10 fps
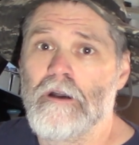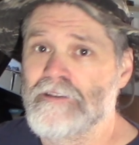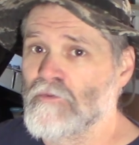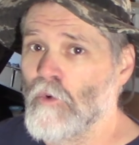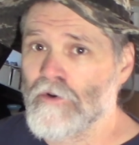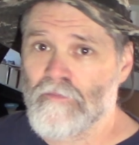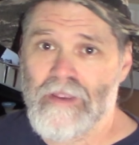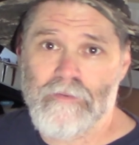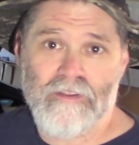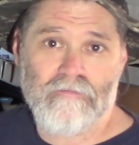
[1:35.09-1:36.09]
It's worth
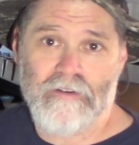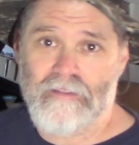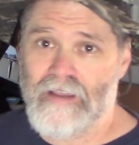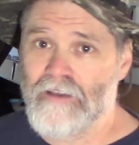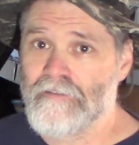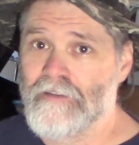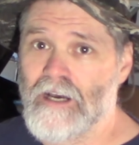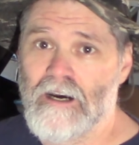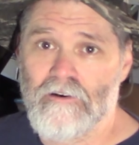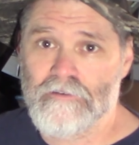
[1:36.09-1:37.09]
maybe
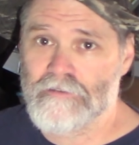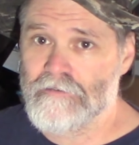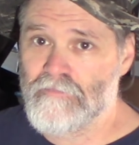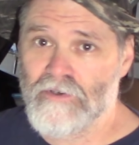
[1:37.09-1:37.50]
$3,000 and